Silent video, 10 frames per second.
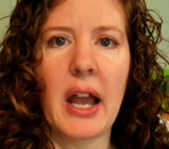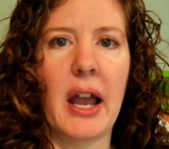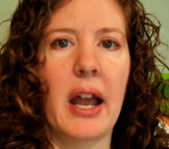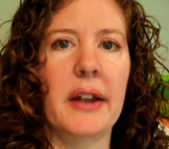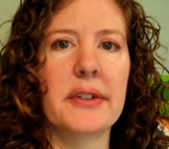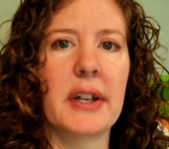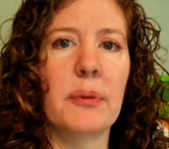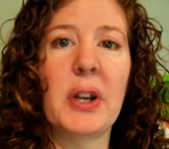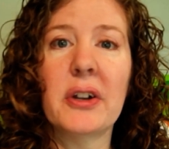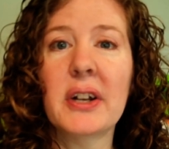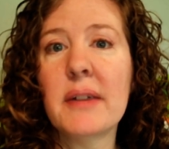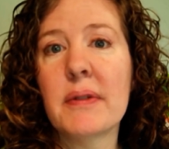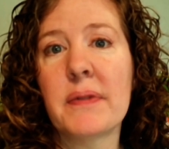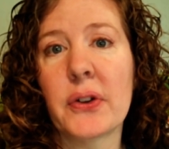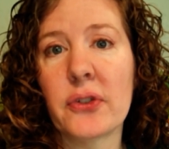and we could
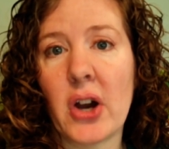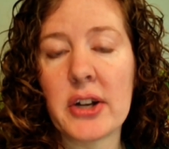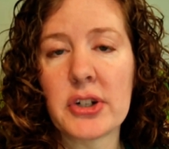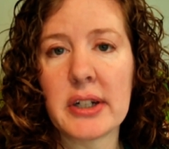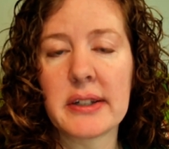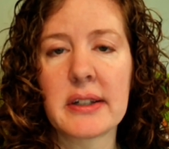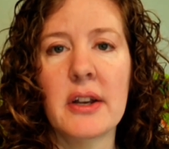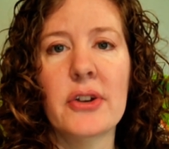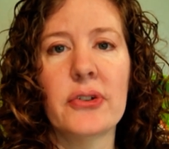even feel nauseous.